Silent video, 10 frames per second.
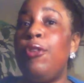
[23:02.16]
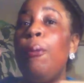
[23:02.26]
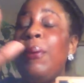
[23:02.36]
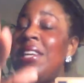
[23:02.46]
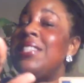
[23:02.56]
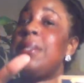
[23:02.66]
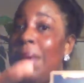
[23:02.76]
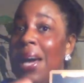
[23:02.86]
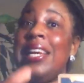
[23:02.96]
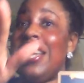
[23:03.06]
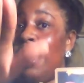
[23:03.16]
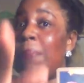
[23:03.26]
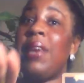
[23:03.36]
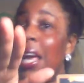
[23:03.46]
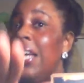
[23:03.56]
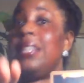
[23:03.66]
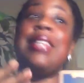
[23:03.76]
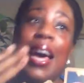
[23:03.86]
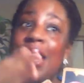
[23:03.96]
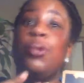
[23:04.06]
you putting somebody in a place.
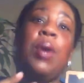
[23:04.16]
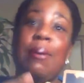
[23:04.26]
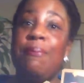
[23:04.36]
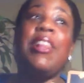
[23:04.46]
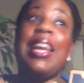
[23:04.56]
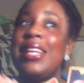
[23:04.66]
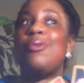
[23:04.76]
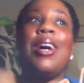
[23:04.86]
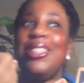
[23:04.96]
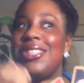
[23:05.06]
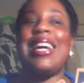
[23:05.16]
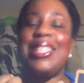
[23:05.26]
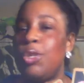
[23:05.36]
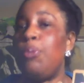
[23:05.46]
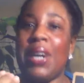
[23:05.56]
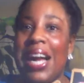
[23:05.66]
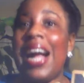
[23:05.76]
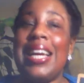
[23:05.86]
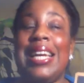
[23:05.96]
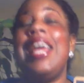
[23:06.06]
That is what I'm feeling. That's why I just got super
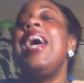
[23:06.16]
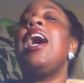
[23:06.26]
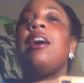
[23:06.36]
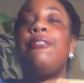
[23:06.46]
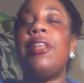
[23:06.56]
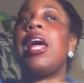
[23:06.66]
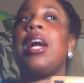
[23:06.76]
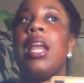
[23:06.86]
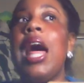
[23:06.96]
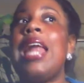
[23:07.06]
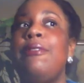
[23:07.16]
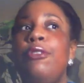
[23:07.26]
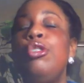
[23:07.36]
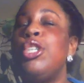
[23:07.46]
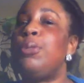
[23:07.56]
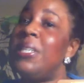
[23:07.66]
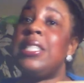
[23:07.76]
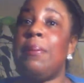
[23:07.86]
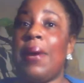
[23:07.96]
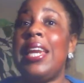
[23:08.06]
cocky. I feel like a lot of you just put
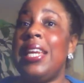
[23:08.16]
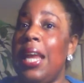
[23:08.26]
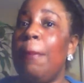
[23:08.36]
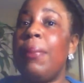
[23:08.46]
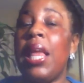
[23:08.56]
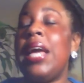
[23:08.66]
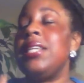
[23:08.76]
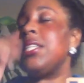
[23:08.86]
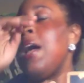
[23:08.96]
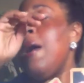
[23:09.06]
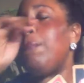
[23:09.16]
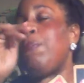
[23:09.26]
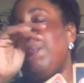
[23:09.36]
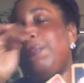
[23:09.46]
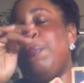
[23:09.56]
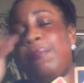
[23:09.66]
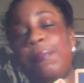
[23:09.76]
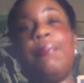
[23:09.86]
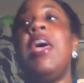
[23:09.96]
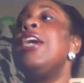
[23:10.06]
somebody in a place.
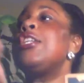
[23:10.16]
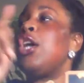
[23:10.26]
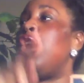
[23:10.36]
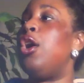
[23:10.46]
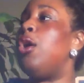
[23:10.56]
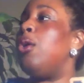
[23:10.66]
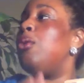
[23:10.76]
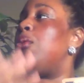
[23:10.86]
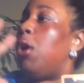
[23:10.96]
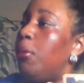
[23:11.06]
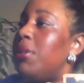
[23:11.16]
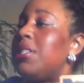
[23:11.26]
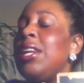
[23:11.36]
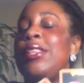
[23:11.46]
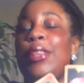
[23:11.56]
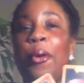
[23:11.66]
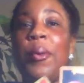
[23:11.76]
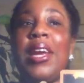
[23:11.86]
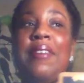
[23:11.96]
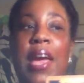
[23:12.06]
Mm-hmm. So going into the third
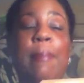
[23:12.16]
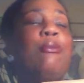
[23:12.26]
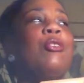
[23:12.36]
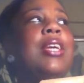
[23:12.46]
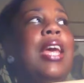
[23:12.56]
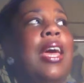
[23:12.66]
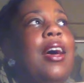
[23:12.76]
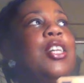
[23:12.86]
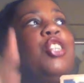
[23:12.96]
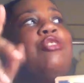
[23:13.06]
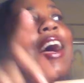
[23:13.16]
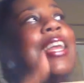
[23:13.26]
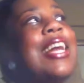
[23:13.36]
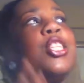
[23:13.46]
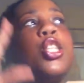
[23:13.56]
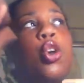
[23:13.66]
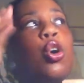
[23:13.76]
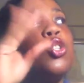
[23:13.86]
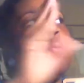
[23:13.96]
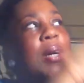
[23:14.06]
week of April, yeah. Try not to
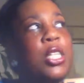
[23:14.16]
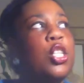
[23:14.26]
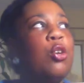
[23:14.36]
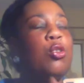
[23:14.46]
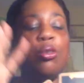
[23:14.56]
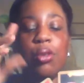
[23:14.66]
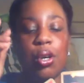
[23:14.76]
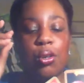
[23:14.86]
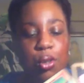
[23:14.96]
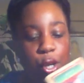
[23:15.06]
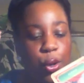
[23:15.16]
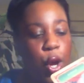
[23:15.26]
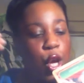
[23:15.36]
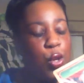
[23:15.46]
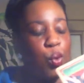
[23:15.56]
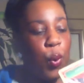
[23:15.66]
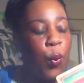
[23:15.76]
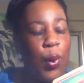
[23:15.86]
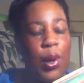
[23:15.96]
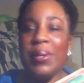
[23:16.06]
talk too much though. Don't don't you know you
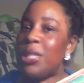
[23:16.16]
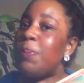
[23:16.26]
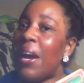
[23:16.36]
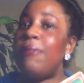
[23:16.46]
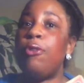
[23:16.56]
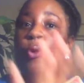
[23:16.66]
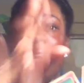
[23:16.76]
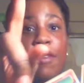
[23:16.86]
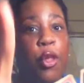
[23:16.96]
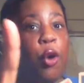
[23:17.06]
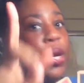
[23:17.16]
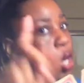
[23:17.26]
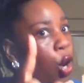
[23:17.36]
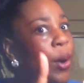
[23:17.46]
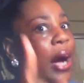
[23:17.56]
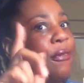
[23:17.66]
don't want to be spiteful. Even though we know how